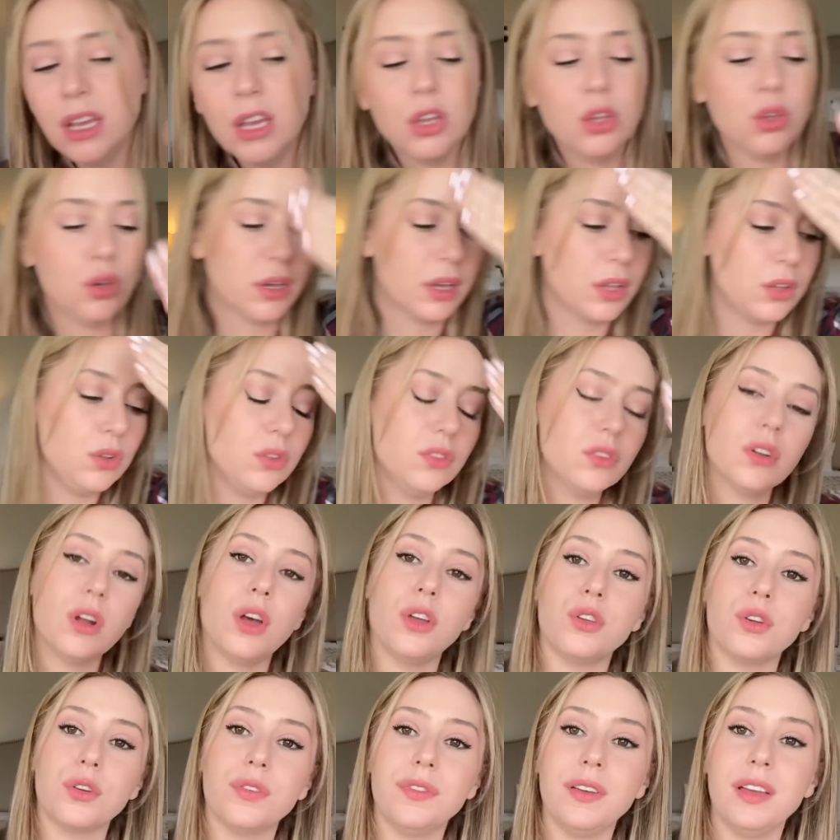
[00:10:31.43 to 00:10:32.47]
You can use it
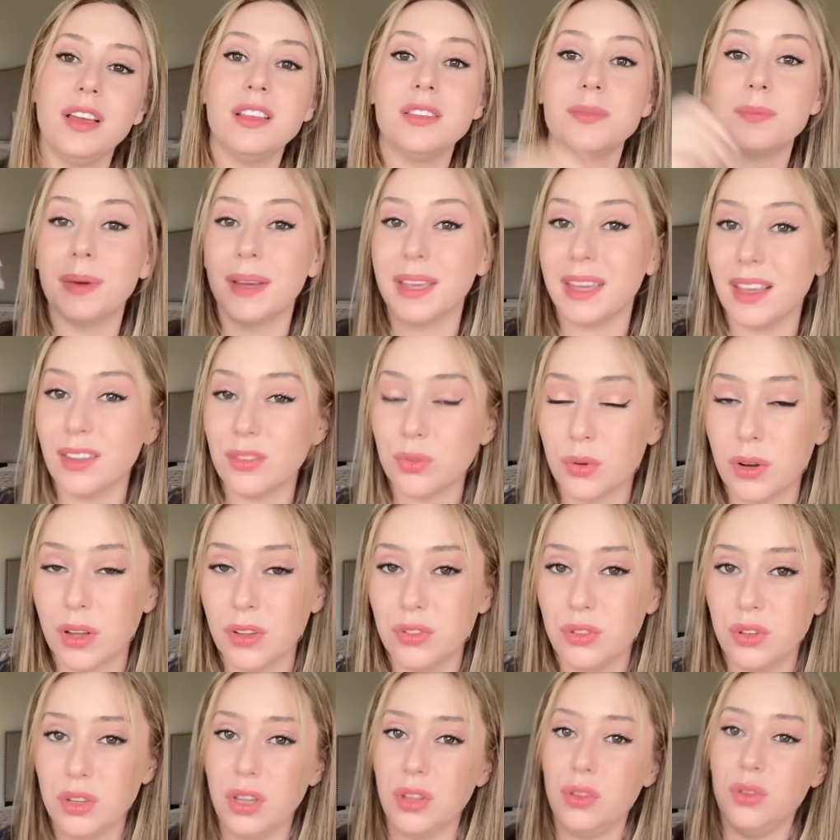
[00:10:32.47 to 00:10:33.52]
on your face, but guess where
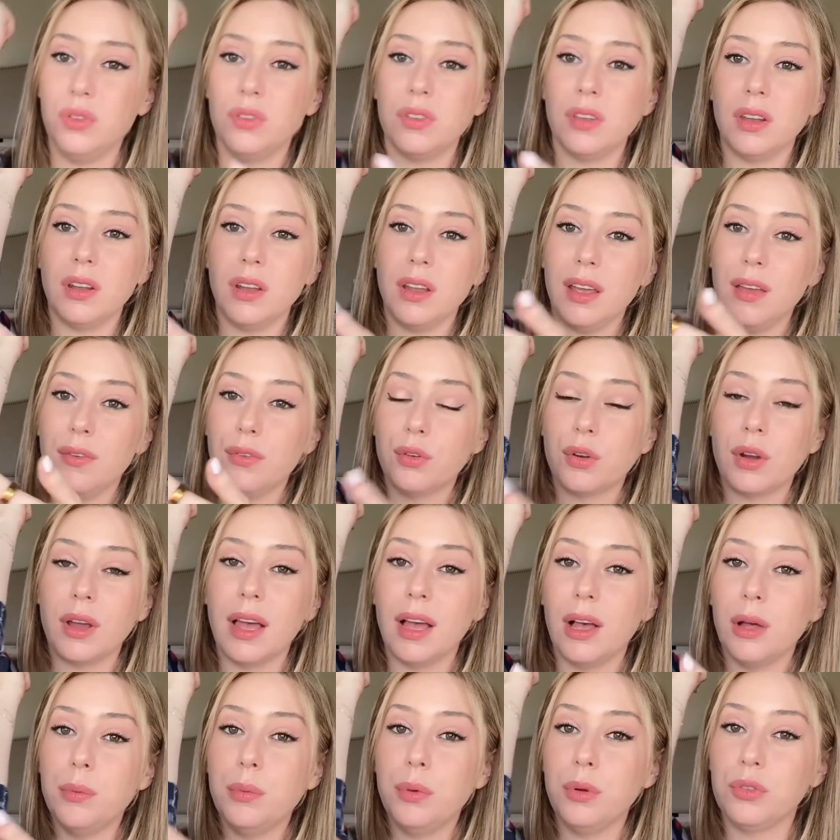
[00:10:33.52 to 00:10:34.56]
else you can use it? If your
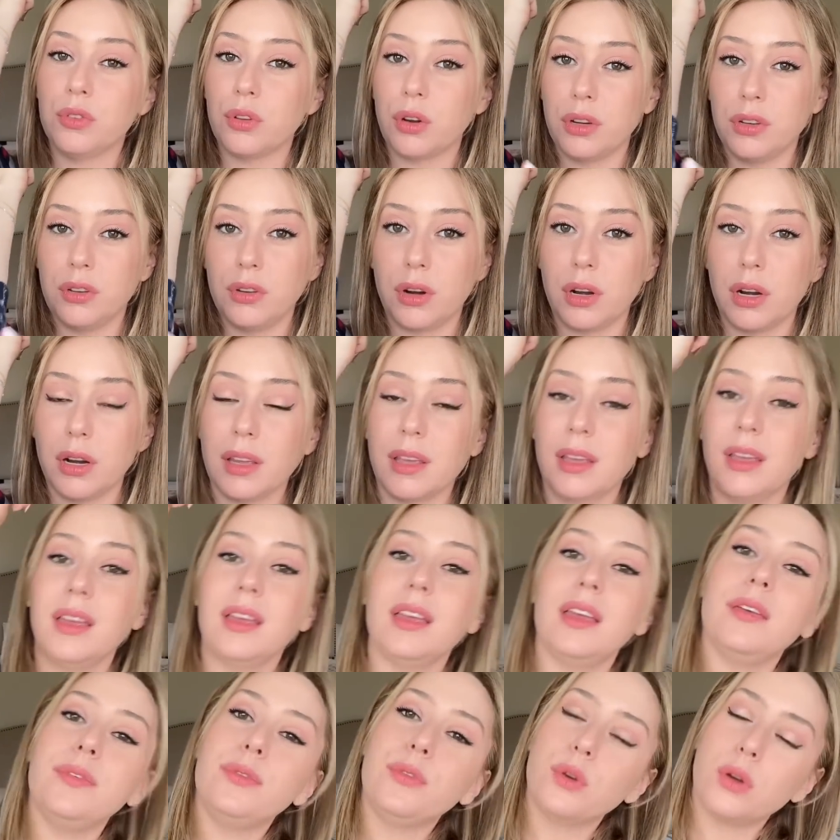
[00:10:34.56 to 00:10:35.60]
elbows are dark,
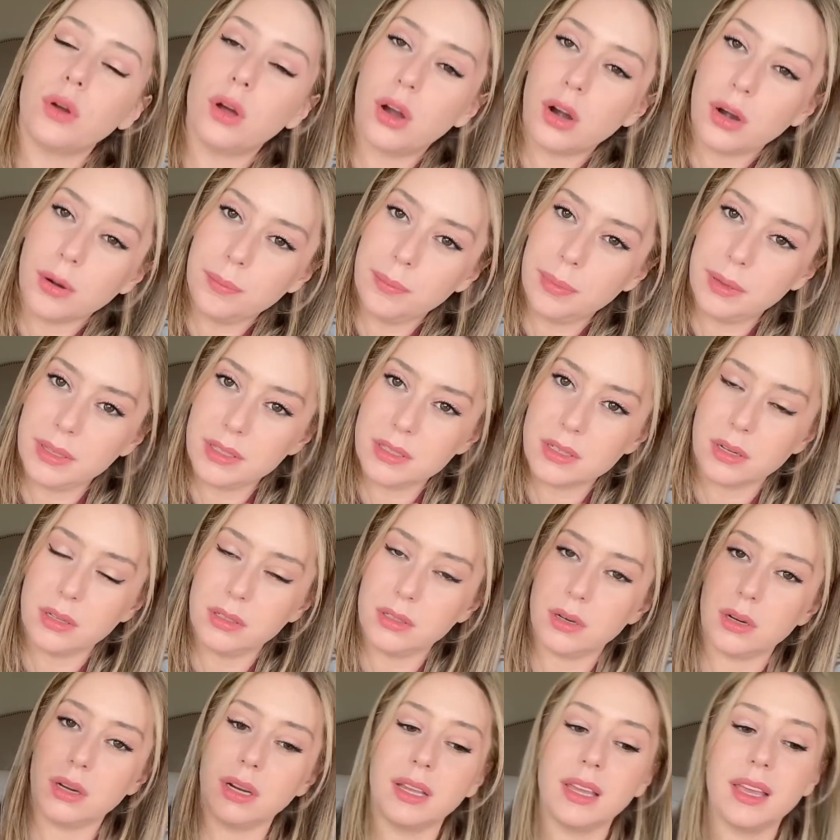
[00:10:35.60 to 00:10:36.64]
if your armpits are
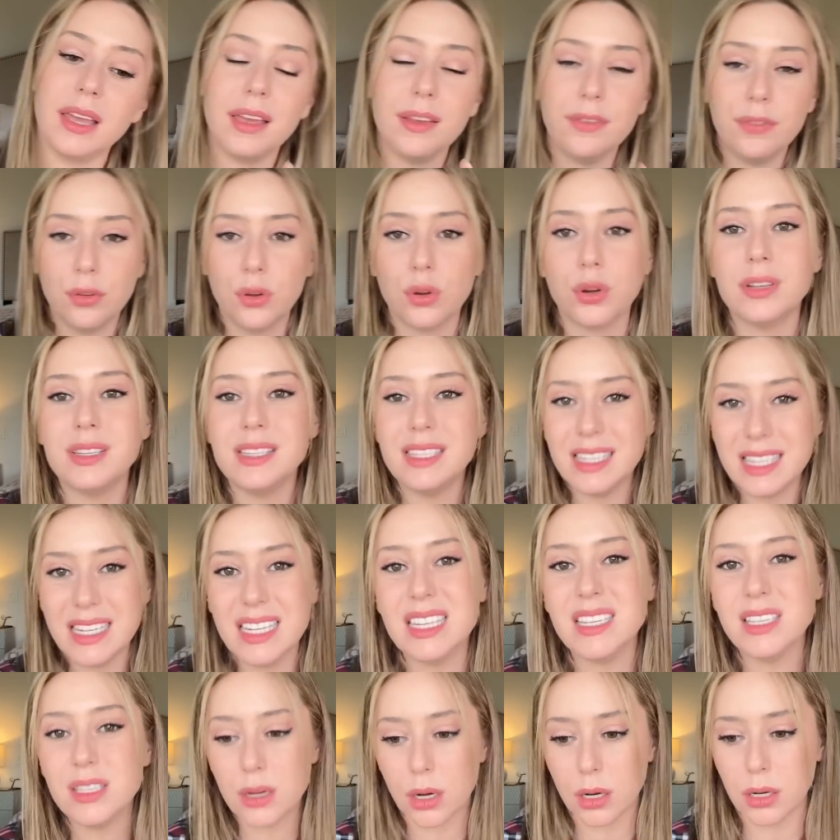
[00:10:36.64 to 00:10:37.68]
dark, if your
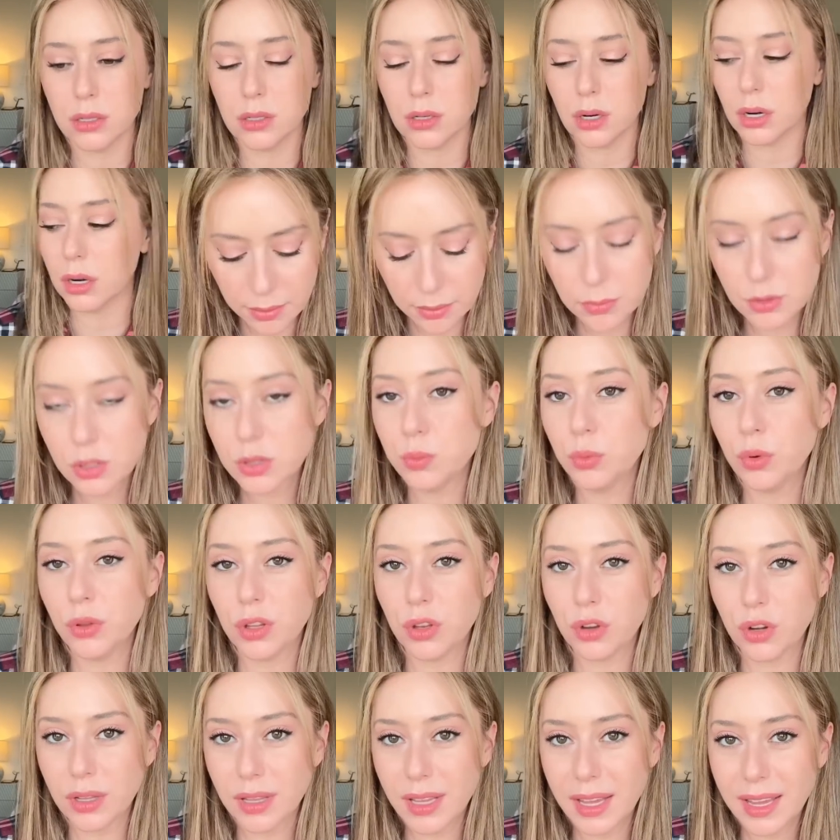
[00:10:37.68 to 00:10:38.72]
knees are dark. Smoothing
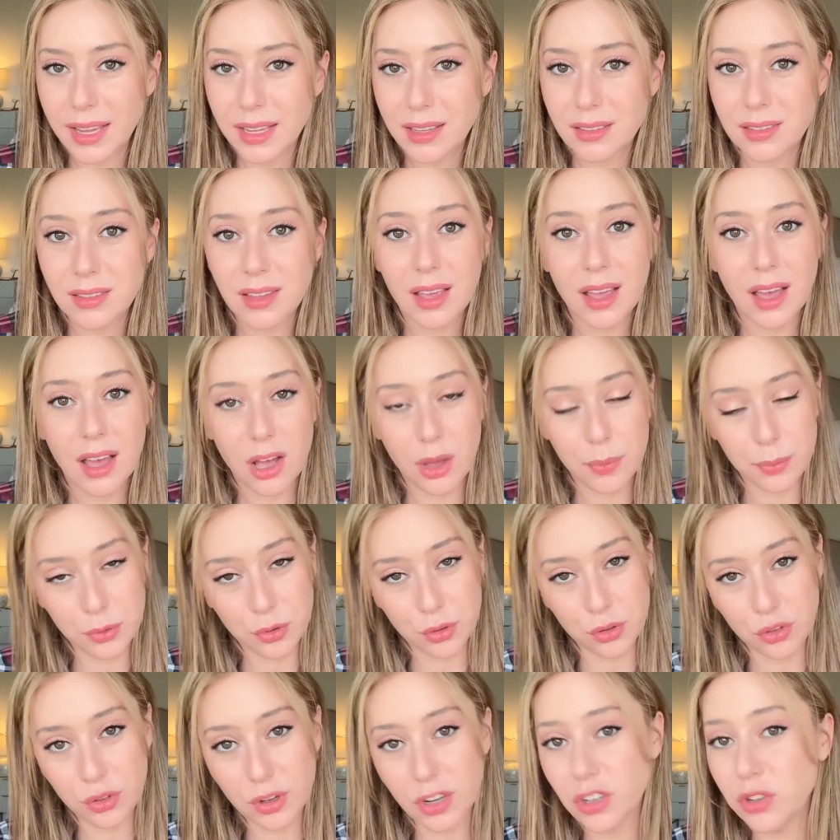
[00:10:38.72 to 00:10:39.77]
your legs, helps your
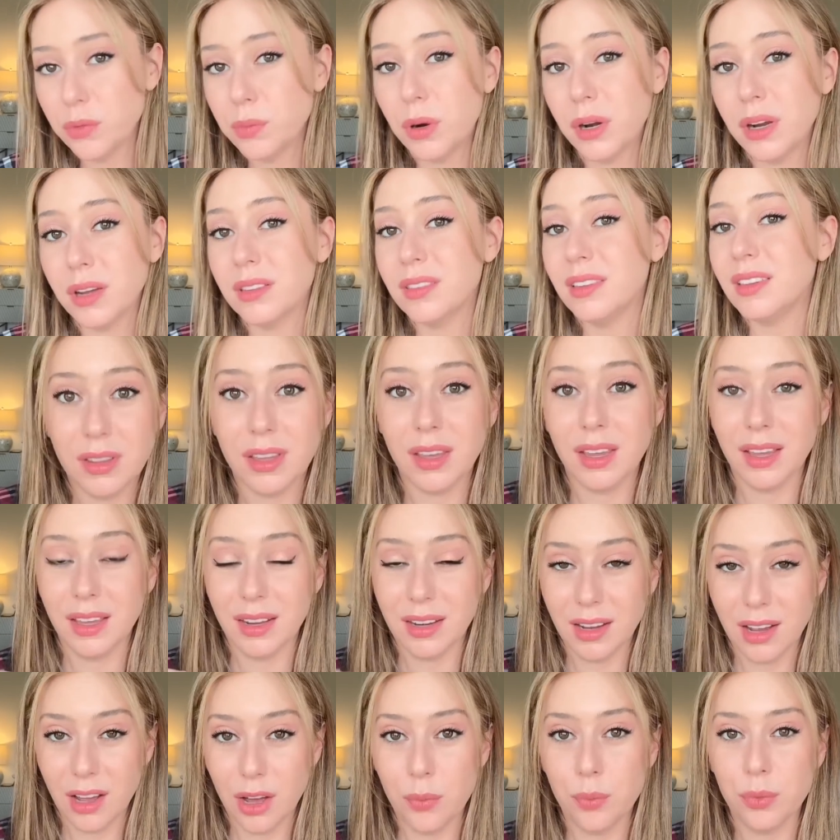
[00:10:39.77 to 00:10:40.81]
stretch marks. It can
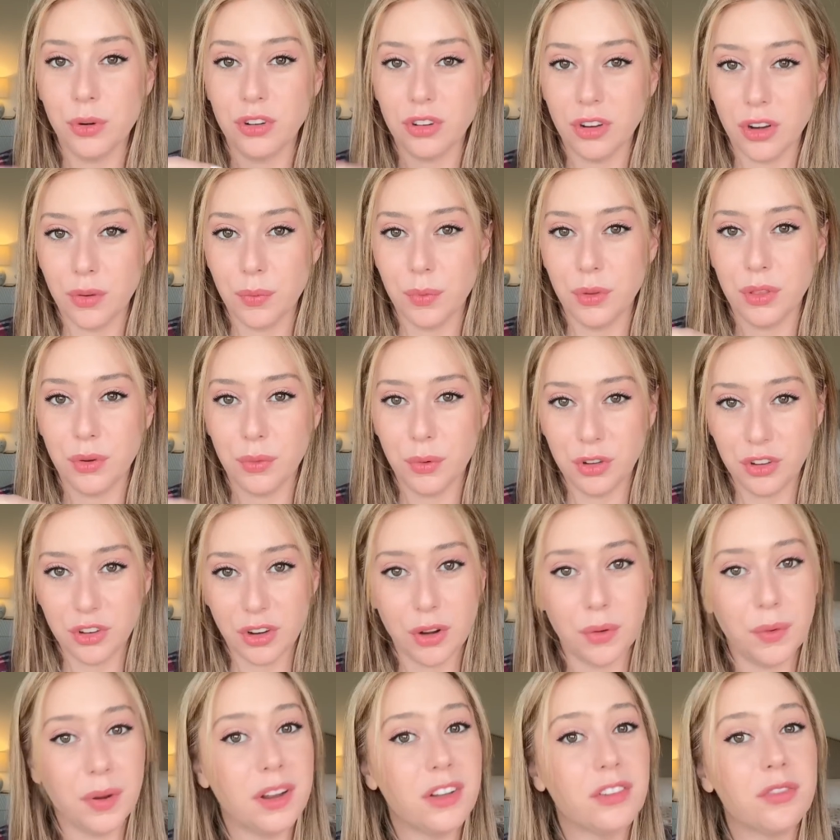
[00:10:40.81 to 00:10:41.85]
help regenerate the
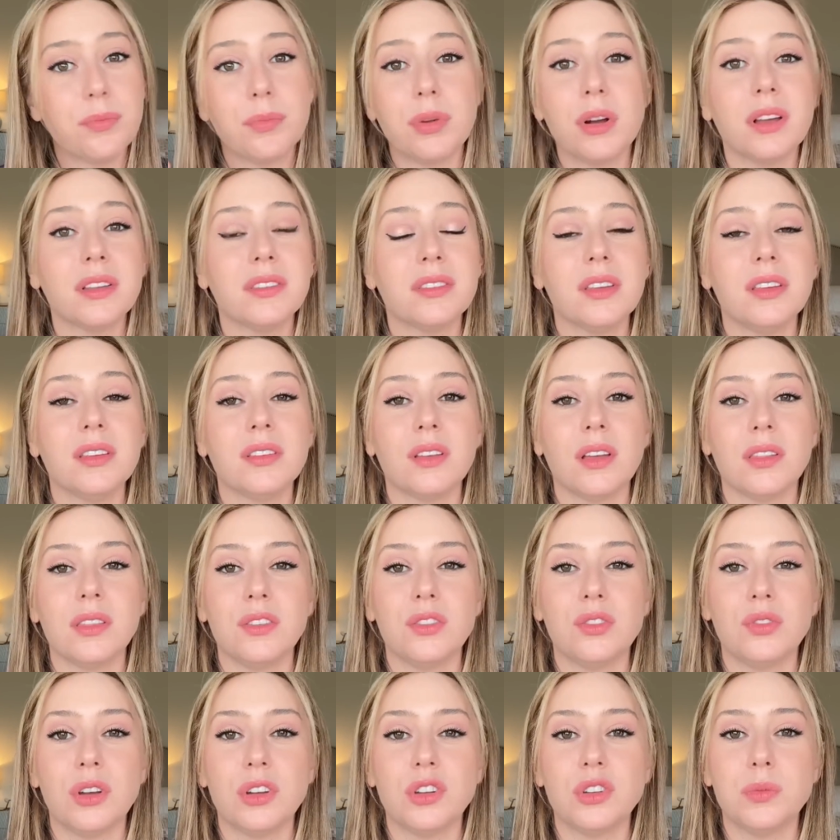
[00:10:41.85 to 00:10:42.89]
regenerative process on the
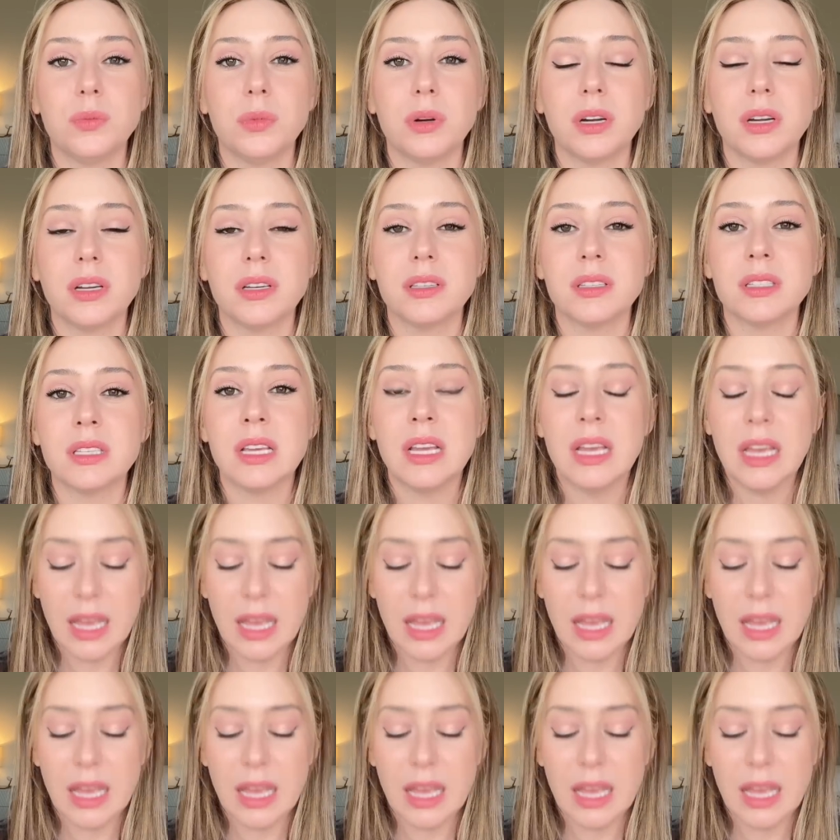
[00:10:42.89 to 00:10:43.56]
stretch marks.